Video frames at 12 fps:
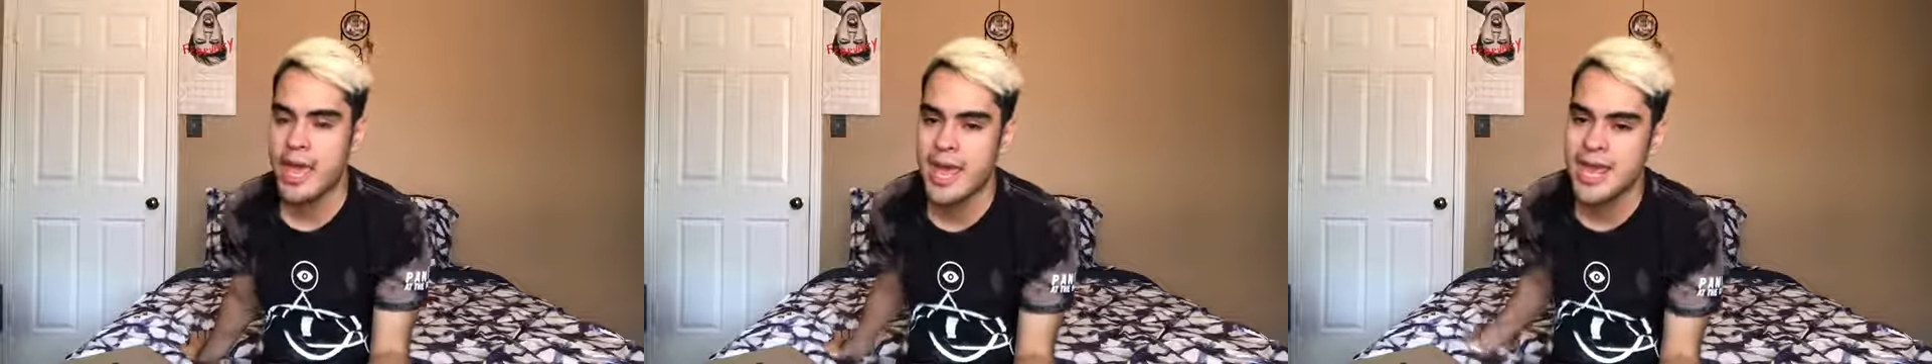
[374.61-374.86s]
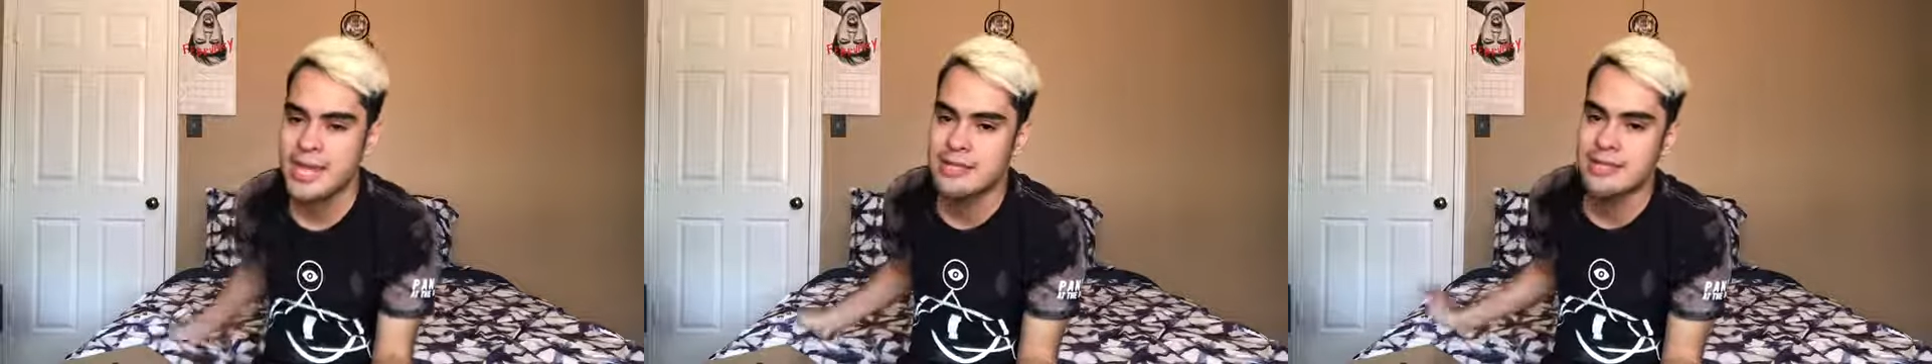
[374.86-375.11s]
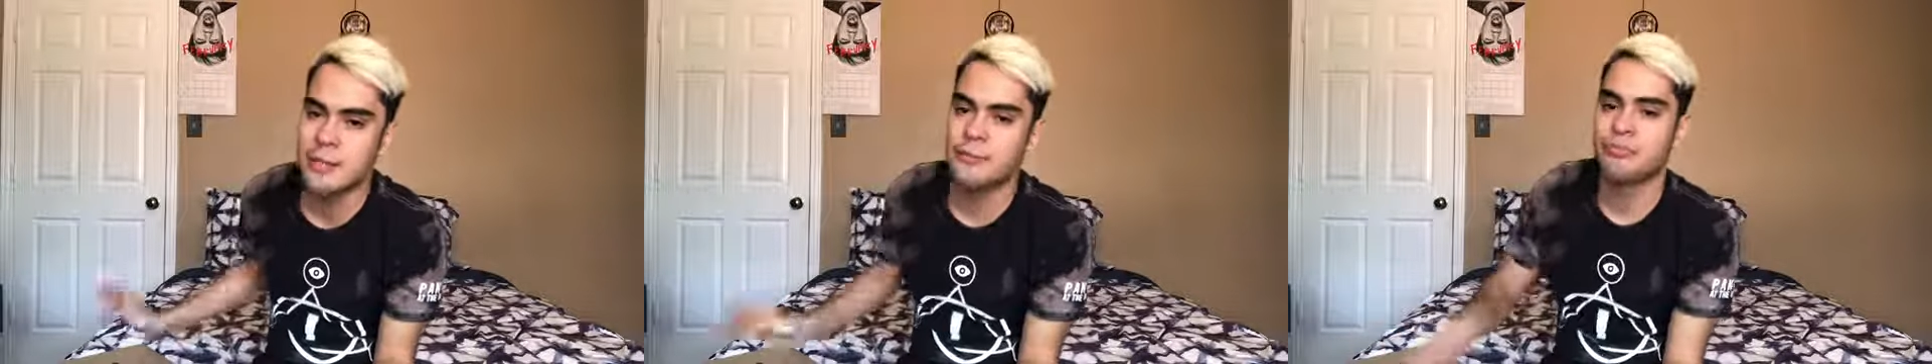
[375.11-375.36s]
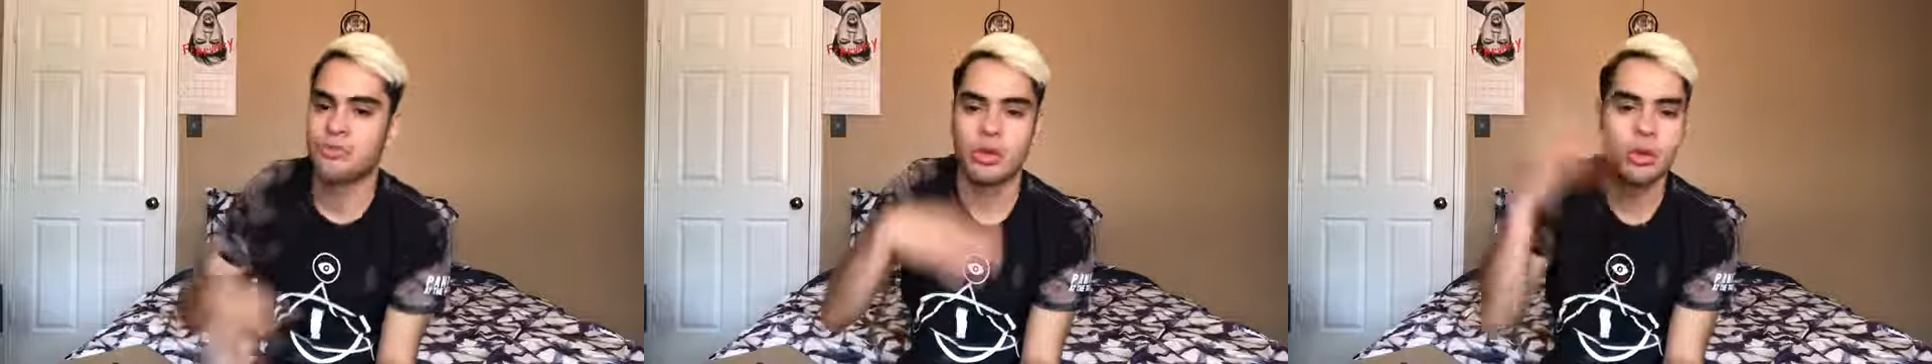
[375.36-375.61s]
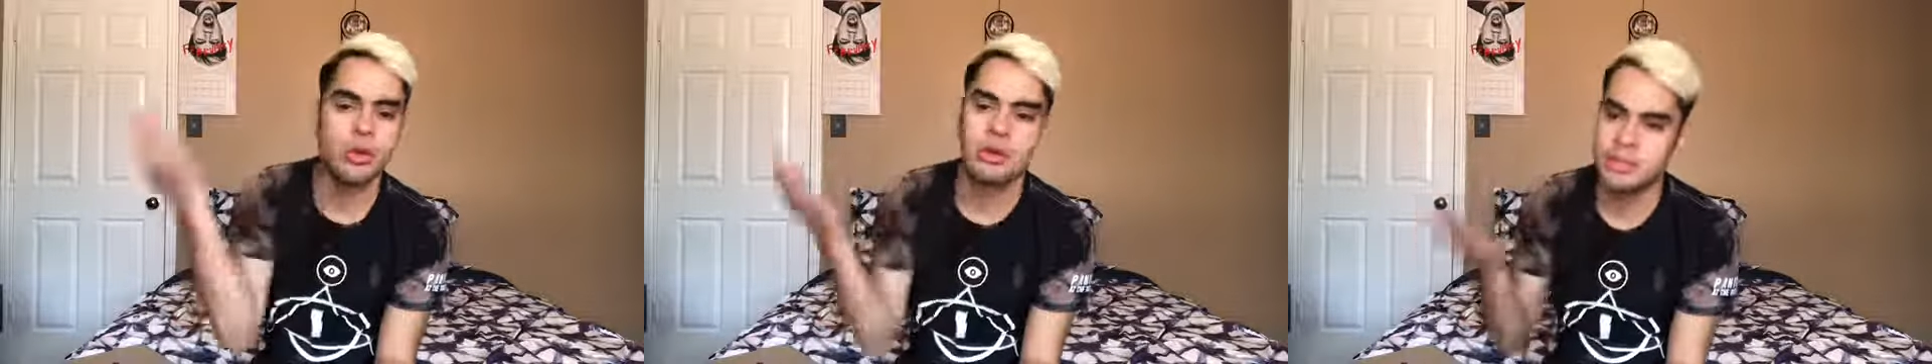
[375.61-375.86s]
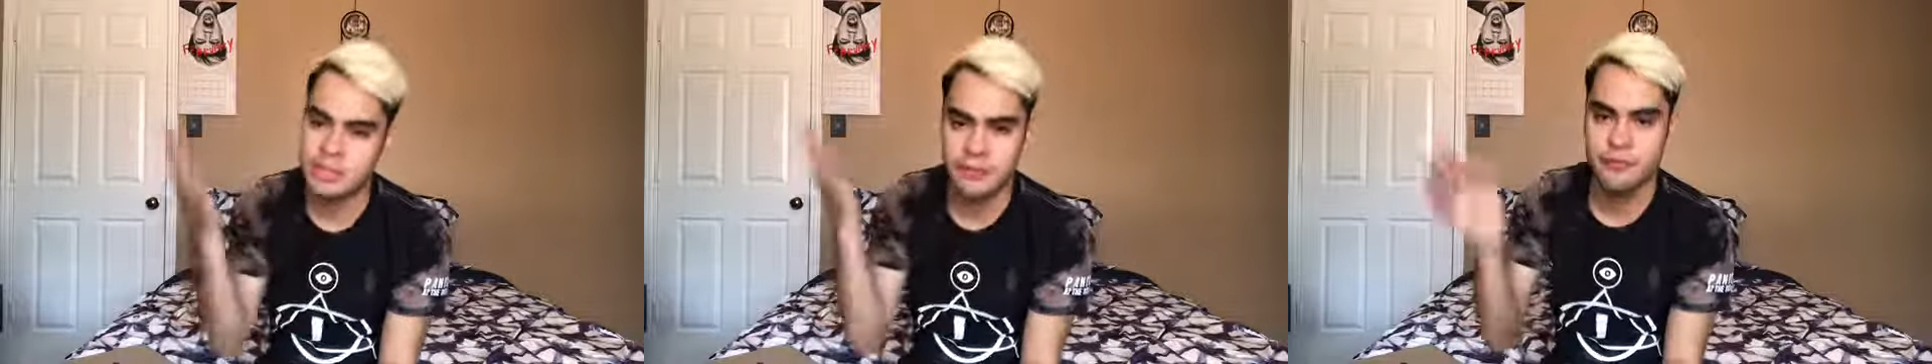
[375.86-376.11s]
eight
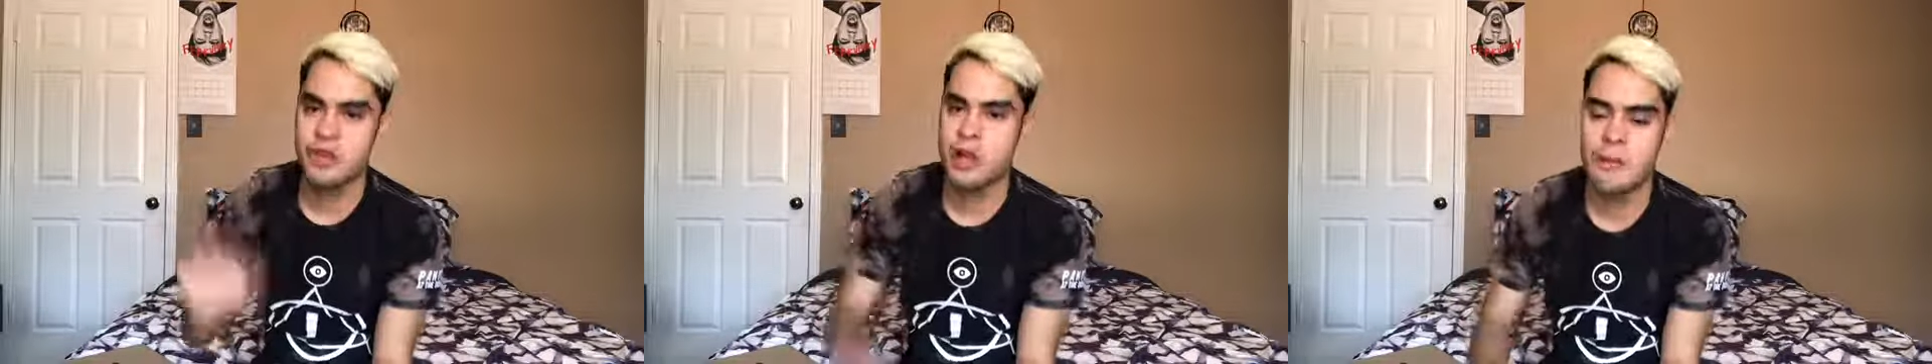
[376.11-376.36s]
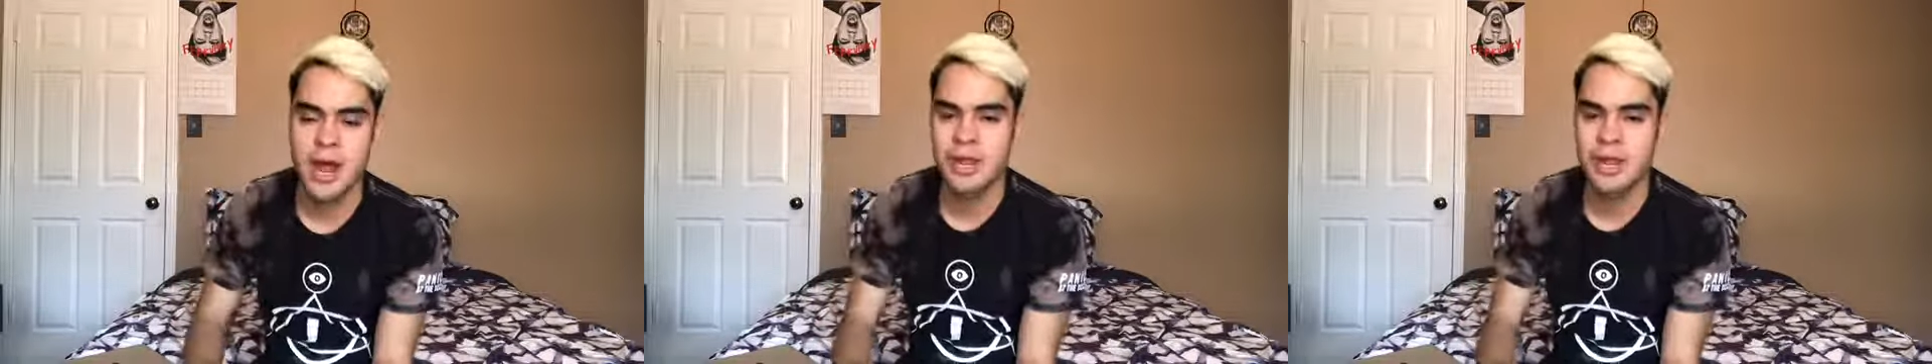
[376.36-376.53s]
or a different number.